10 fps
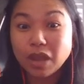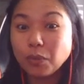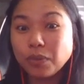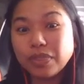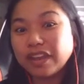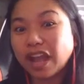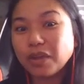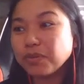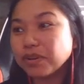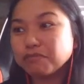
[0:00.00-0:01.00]
Well, then
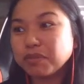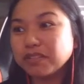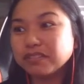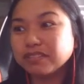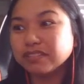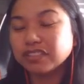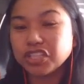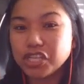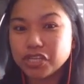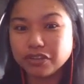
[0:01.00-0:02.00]
I would have been
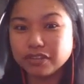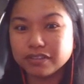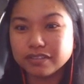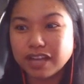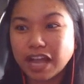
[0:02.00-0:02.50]
looking,